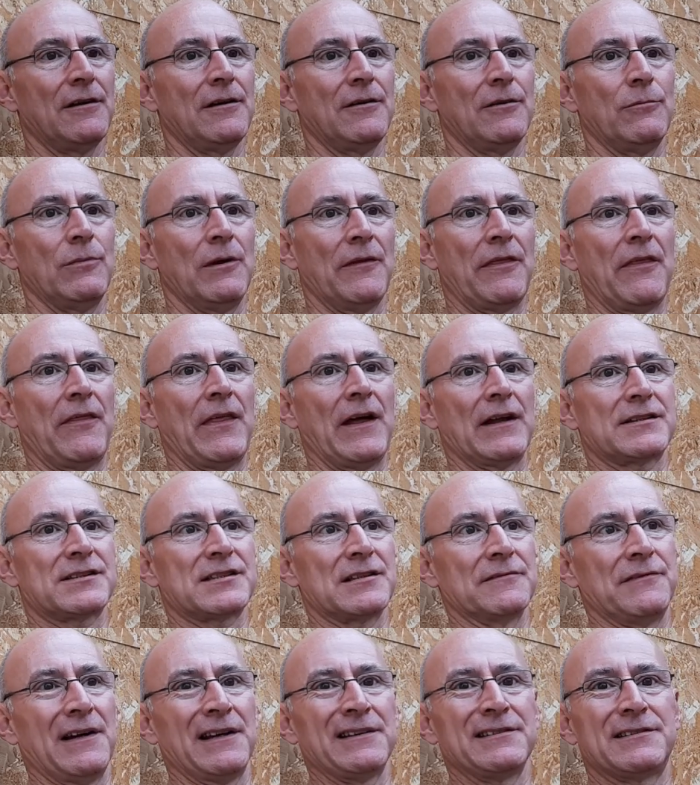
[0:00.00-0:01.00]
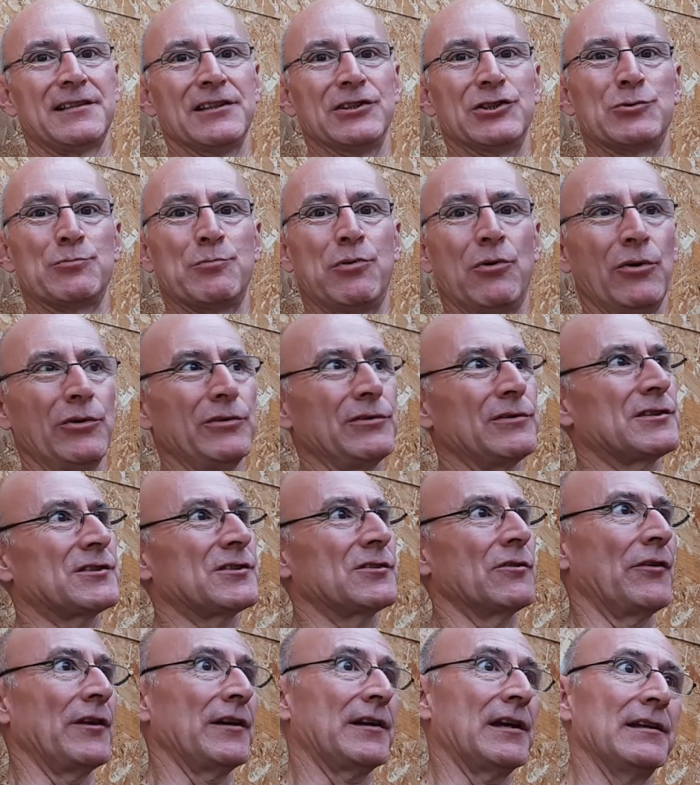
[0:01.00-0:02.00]
whether that's a vantage point so
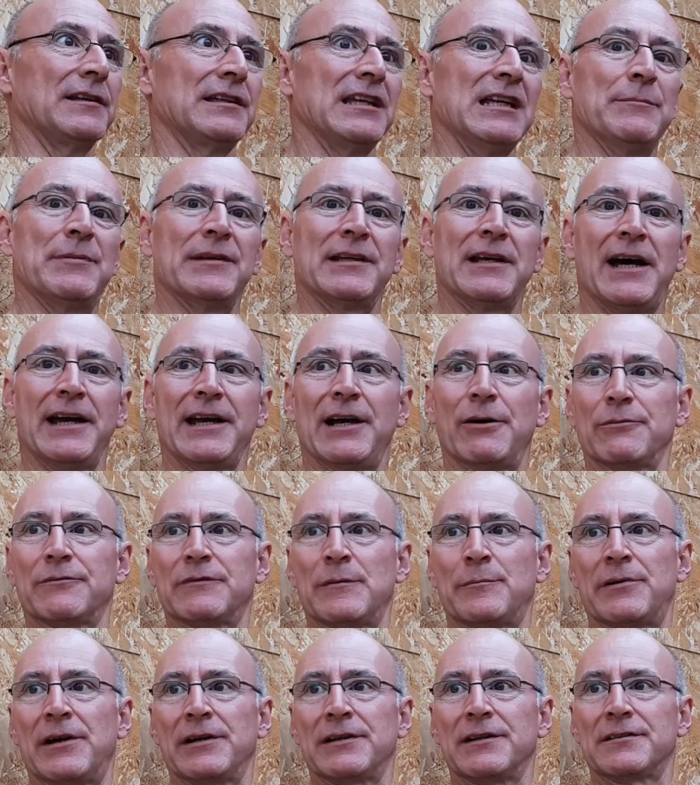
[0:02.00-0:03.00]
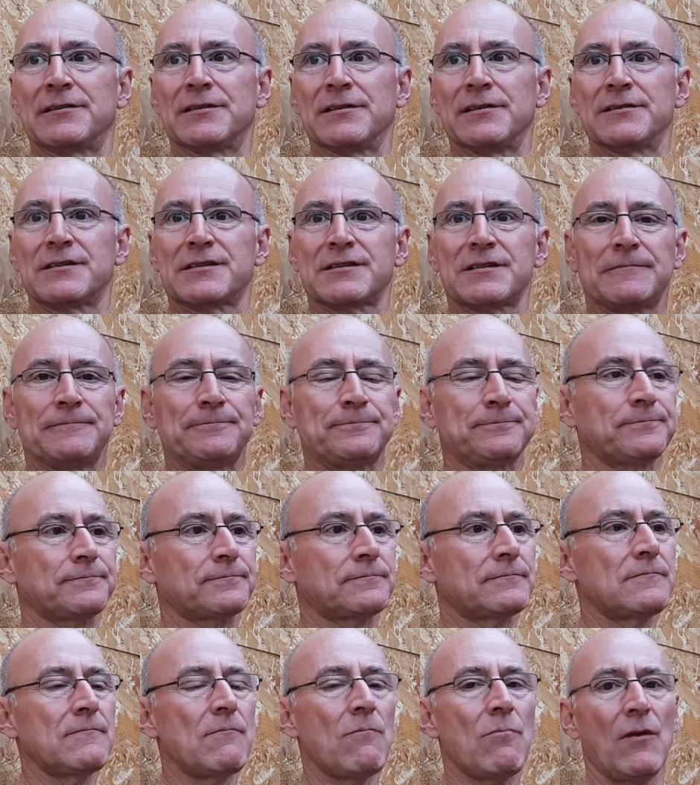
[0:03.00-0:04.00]
they can keep an eye out for predators,
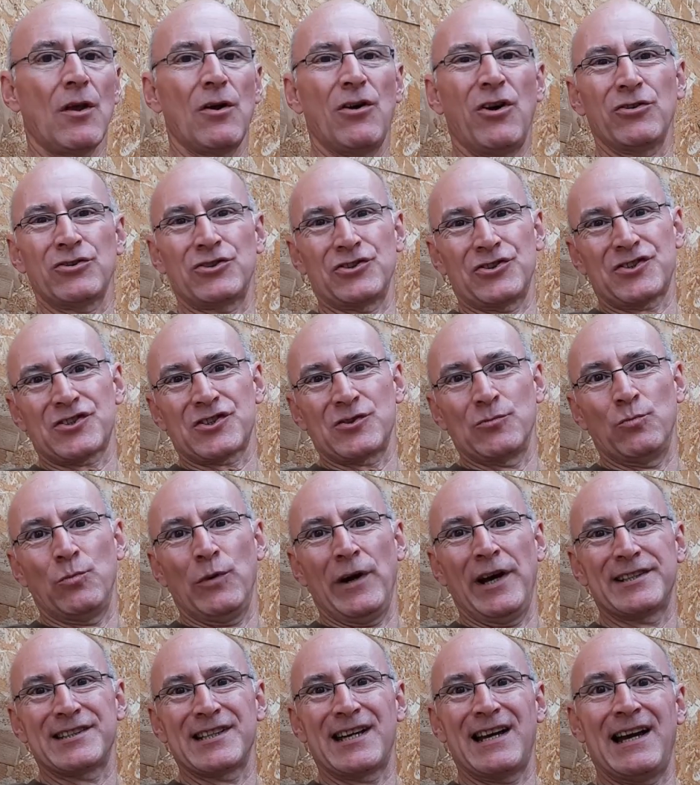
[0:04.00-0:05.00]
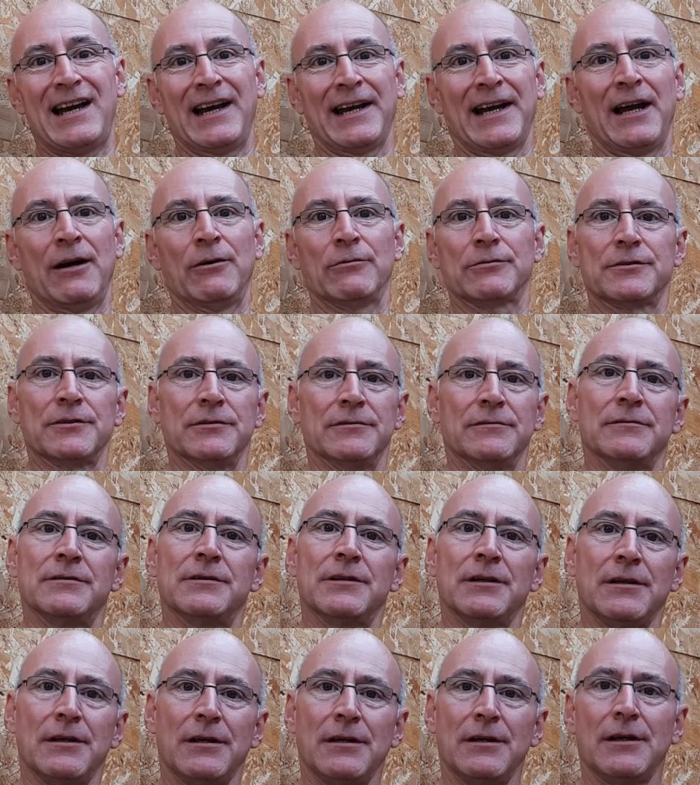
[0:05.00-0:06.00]
or just somewhere to hang out and
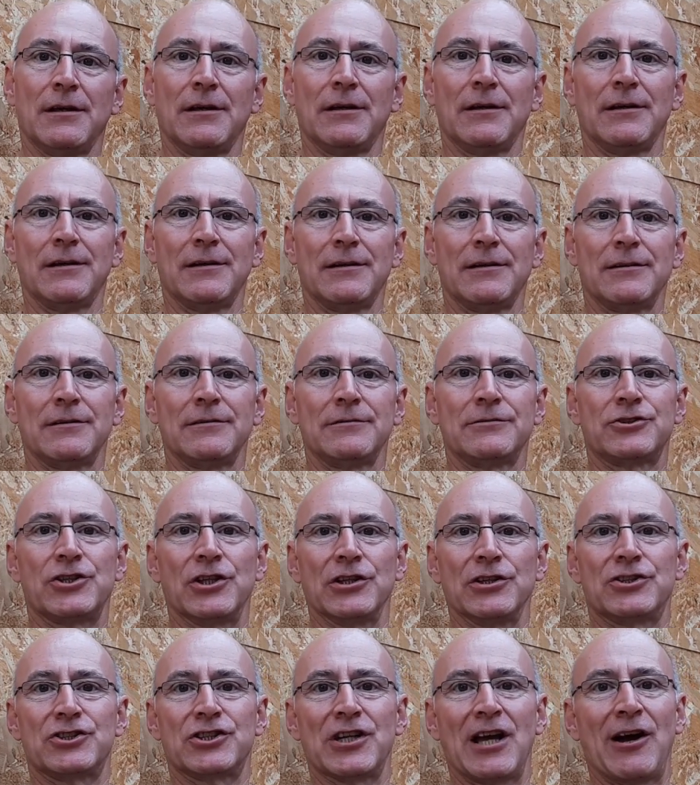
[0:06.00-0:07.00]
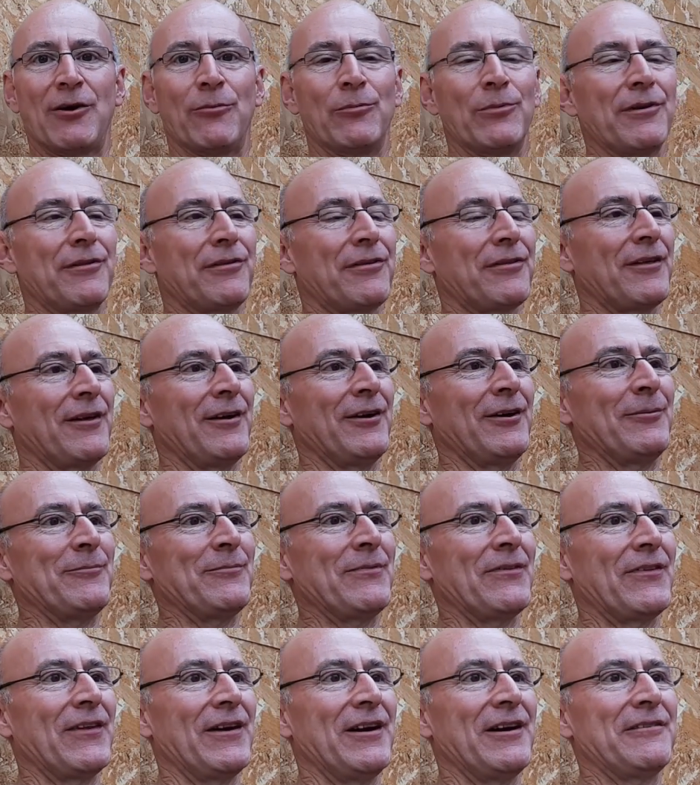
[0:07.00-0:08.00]
chit chat with
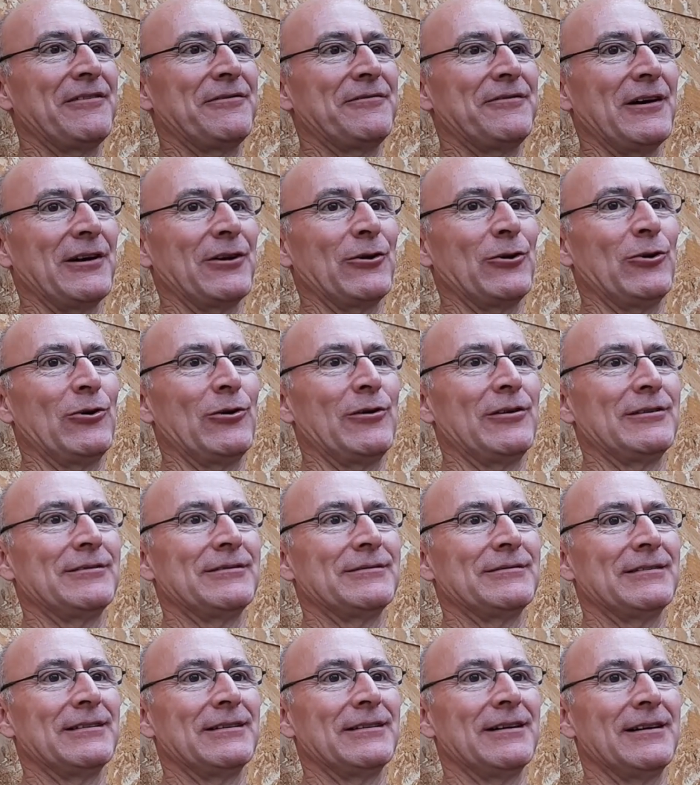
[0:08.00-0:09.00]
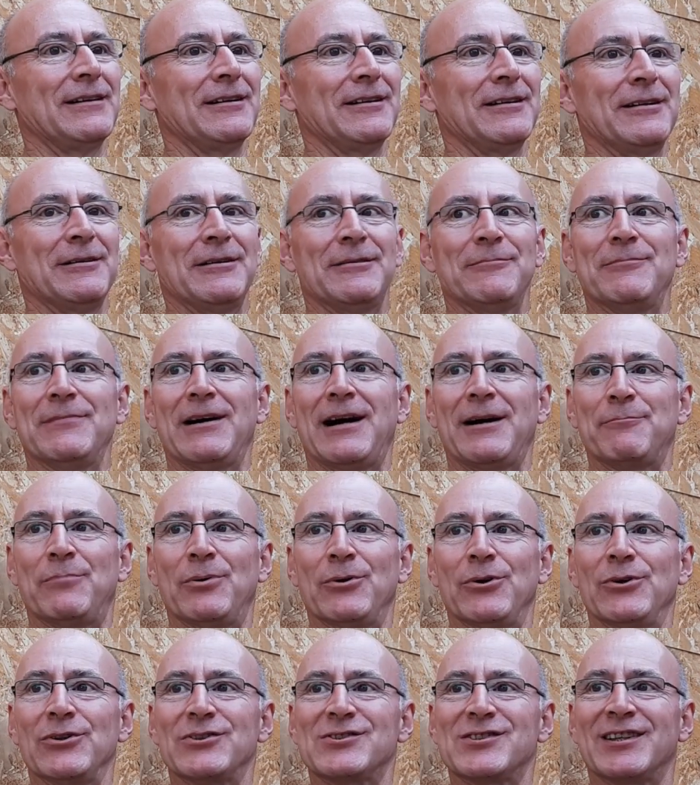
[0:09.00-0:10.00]
their fellow
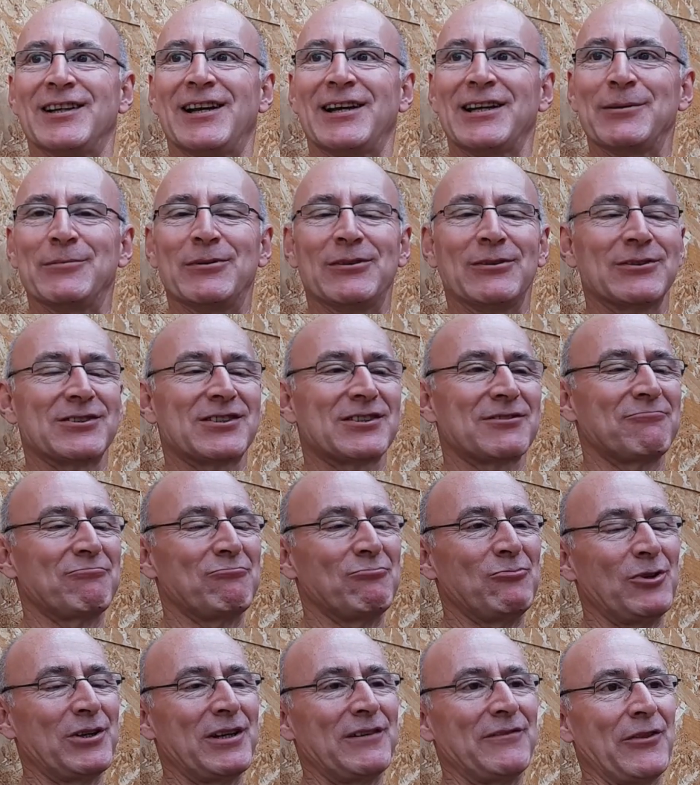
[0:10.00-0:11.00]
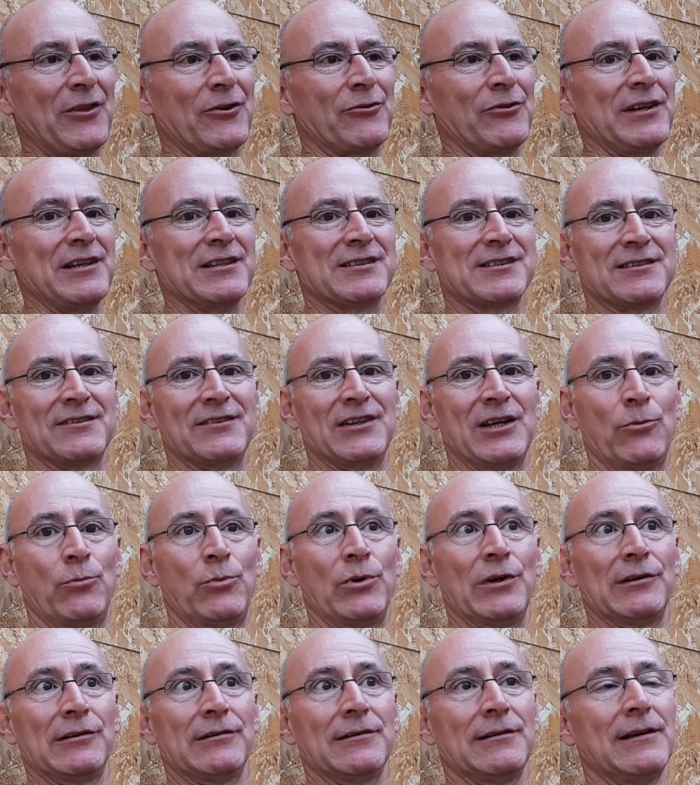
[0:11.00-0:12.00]
birds and animals. Whatever the reason, they
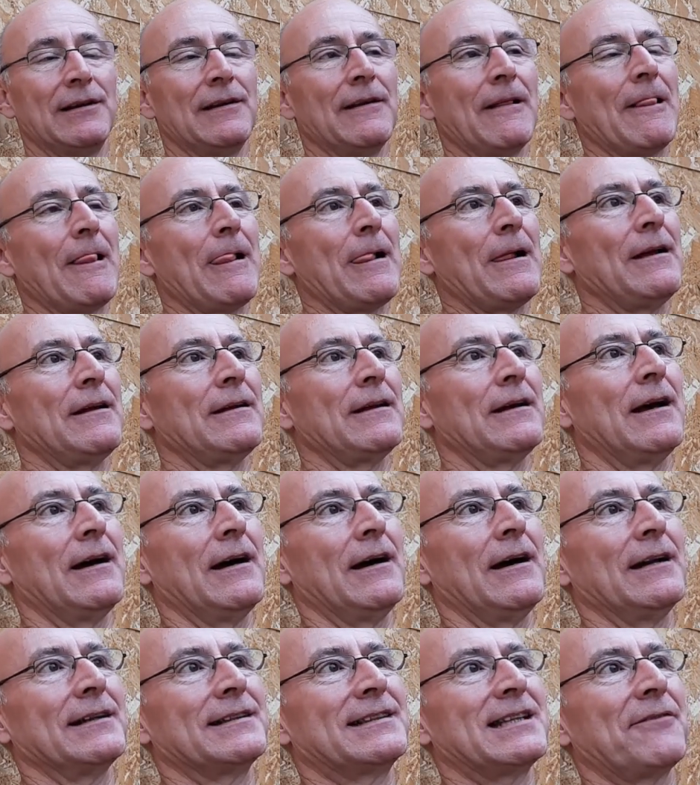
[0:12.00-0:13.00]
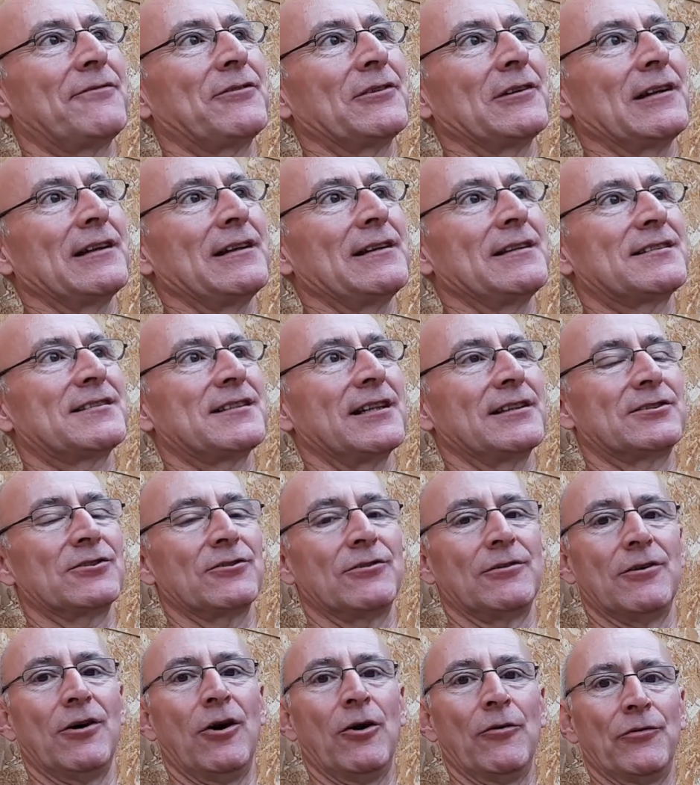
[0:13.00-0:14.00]
will definitely sit
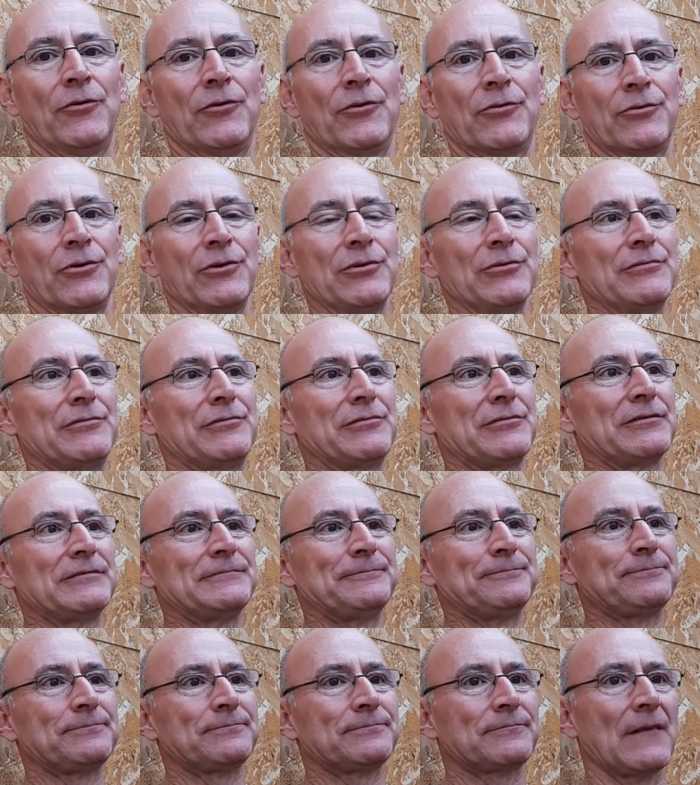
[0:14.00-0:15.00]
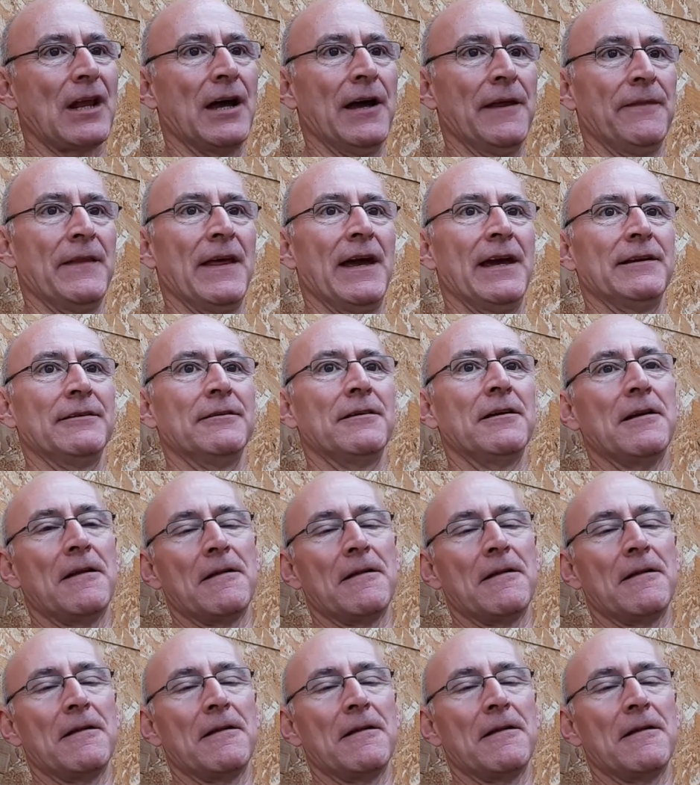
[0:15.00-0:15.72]
on the roof. And then